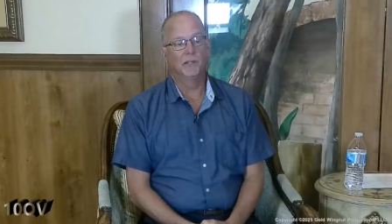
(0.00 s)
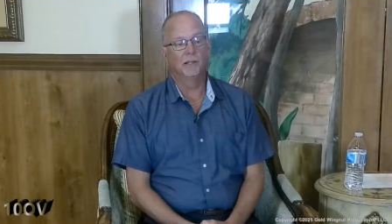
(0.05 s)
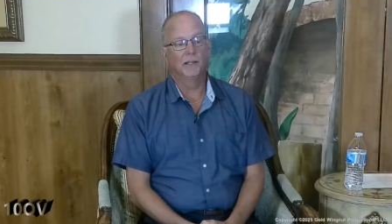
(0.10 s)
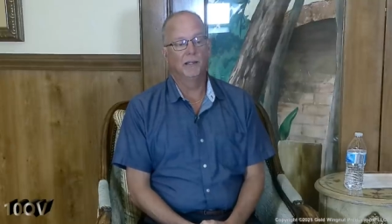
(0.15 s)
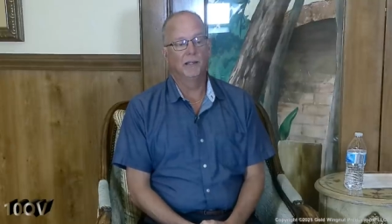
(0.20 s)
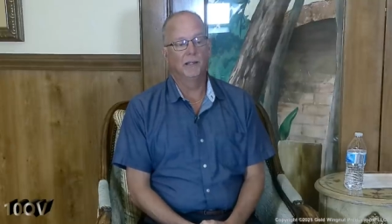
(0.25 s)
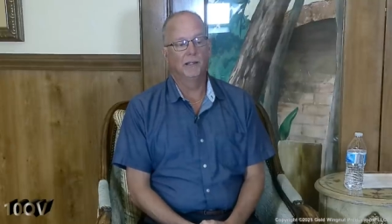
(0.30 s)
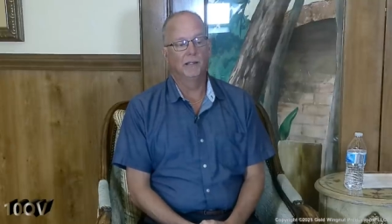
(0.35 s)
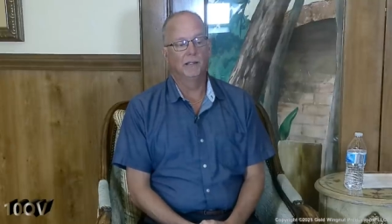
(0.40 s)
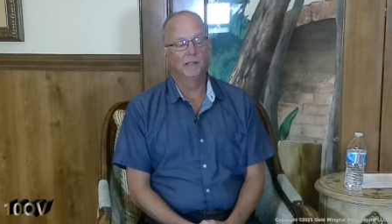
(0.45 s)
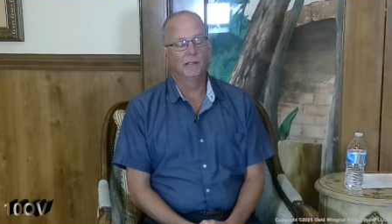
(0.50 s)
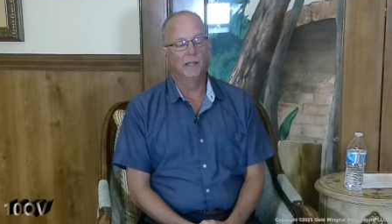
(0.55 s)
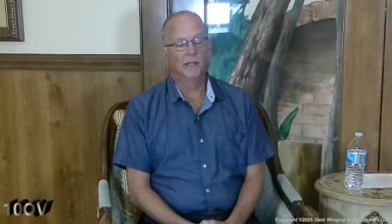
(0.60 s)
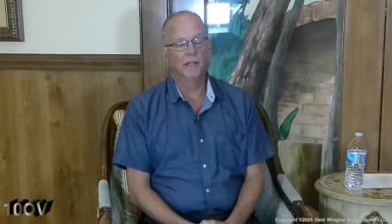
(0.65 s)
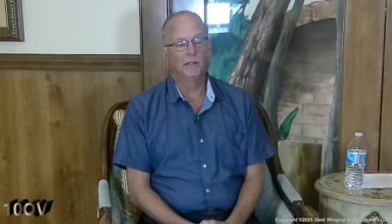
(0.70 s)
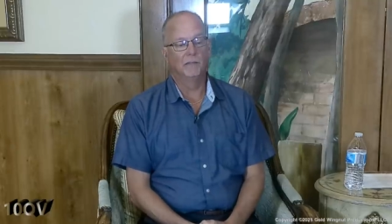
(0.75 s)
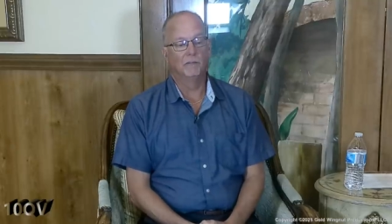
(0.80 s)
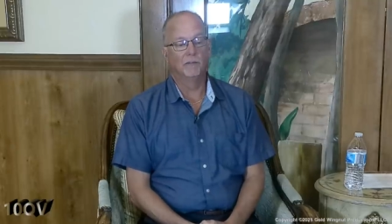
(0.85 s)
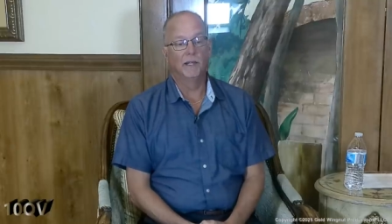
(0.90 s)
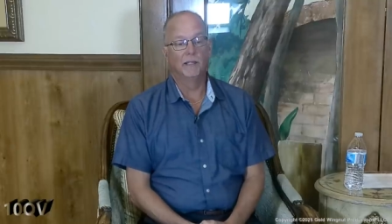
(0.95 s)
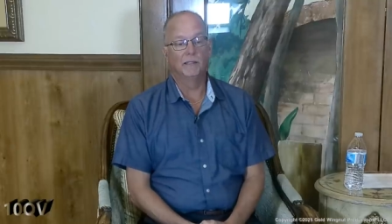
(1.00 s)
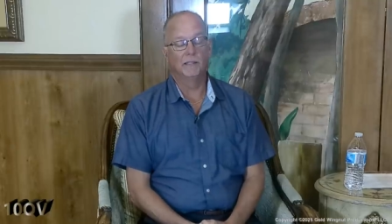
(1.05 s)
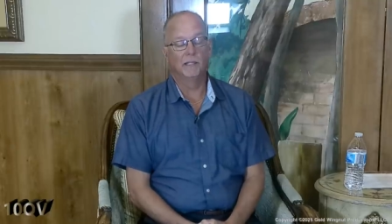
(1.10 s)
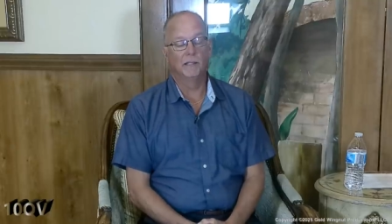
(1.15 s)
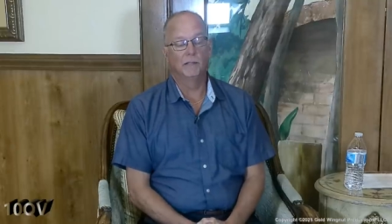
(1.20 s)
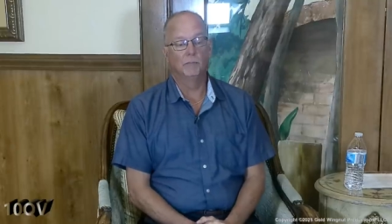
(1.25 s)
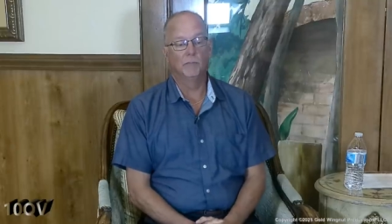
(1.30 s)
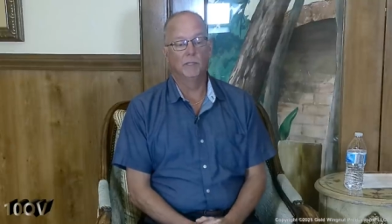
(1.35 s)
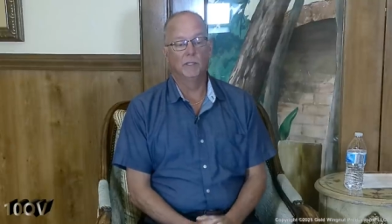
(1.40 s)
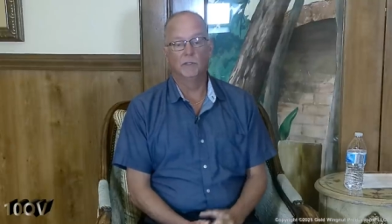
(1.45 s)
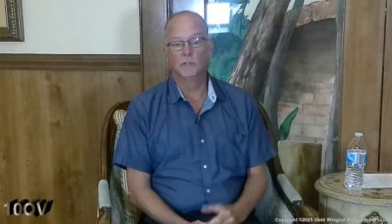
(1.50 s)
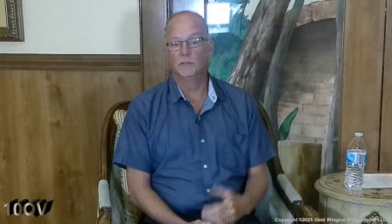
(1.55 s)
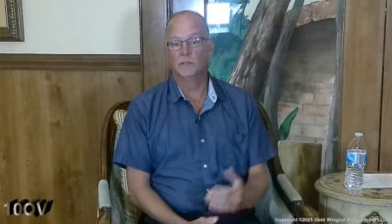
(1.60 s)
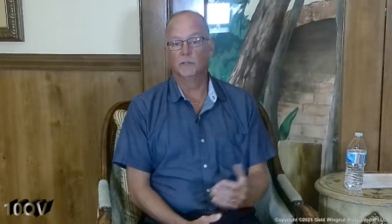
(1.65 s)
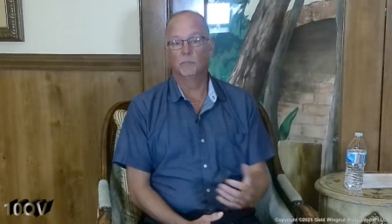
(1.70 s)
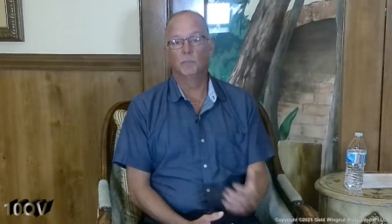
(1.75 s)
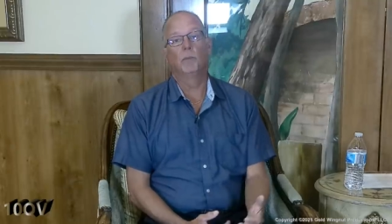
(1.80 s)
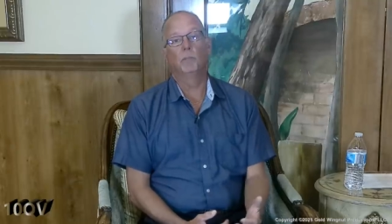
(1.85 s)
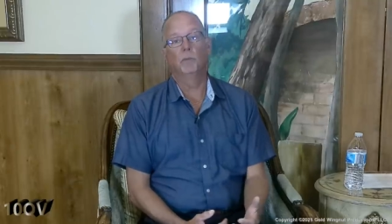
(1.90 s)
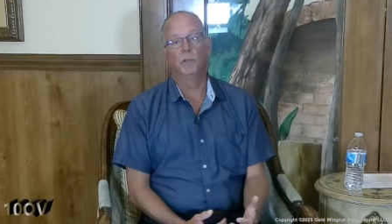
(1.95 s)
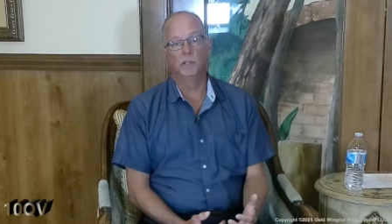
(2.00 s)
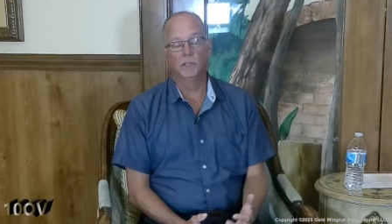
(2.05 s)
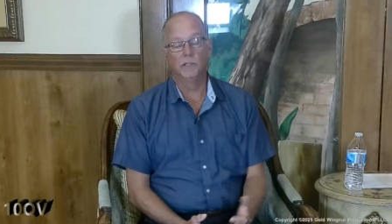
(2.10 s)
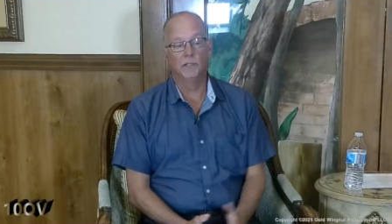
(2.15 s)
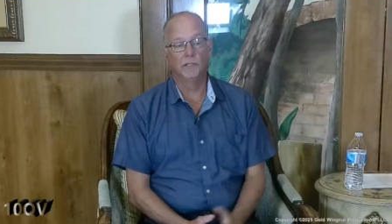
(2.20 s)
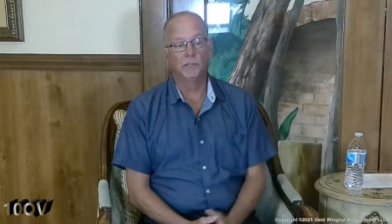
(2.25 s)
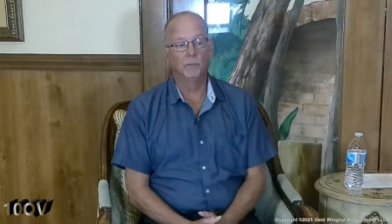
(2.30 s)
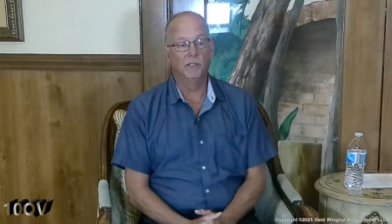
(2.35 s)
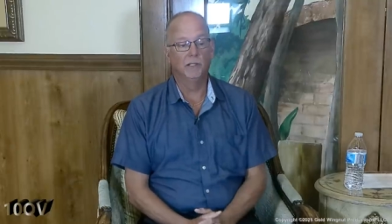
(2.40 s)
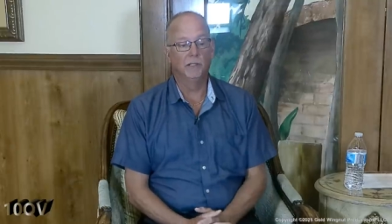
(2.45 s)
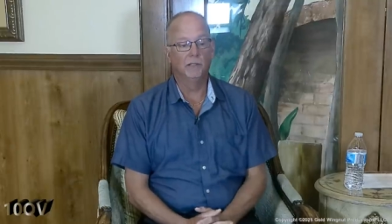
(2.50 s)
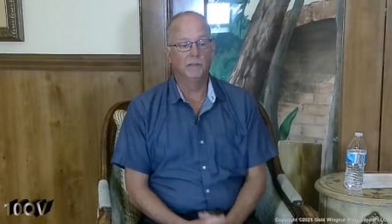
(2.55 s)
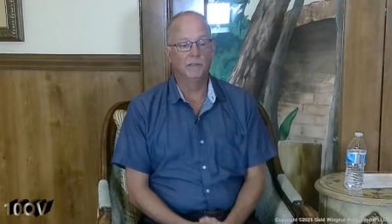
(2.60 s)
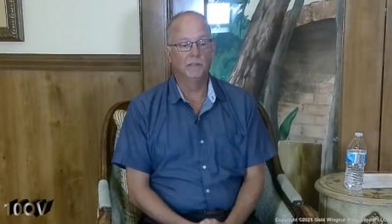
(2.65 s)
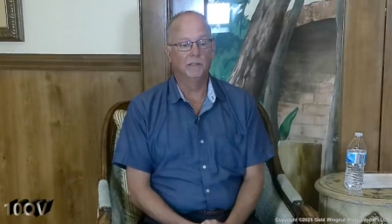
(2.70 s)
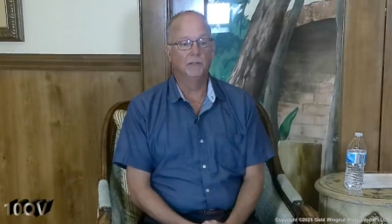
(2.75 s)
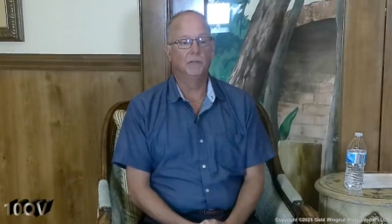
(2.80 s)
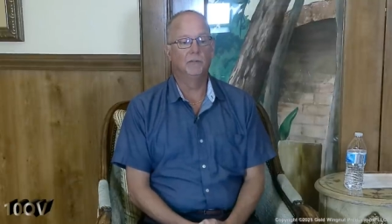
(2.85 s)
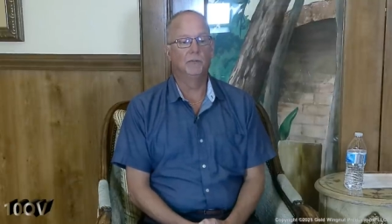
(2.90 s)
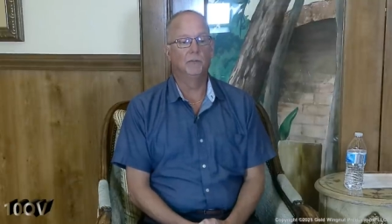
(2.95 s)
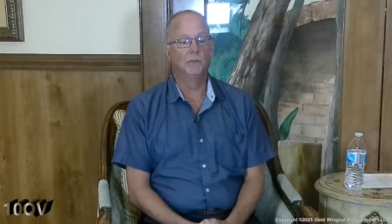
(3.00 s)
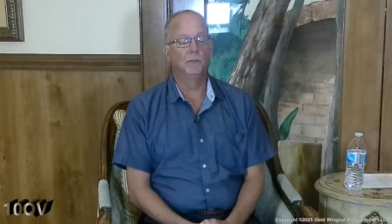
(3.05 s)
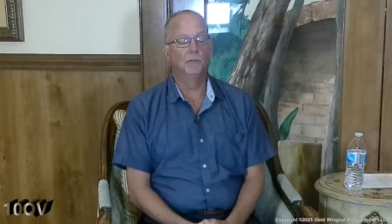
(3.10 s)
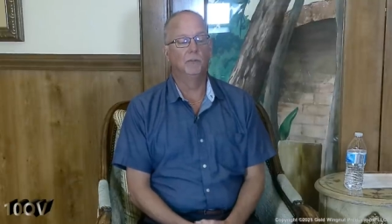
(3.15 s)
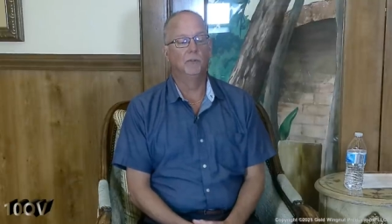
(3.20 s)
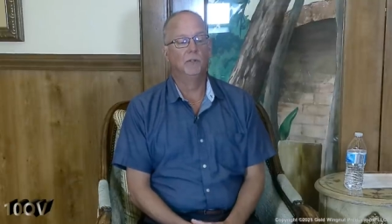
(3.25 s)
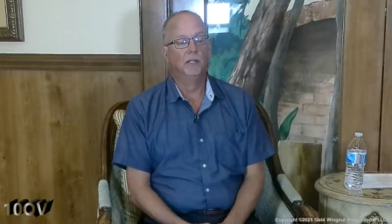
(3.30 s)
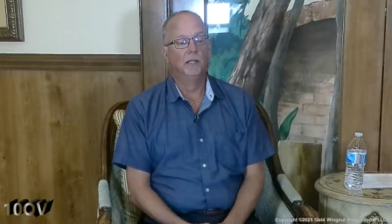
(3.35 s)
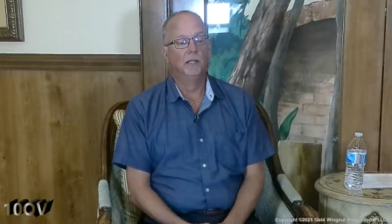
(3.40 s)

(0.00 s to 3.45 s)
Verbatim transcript: and the fact that because of the popularity, we continue to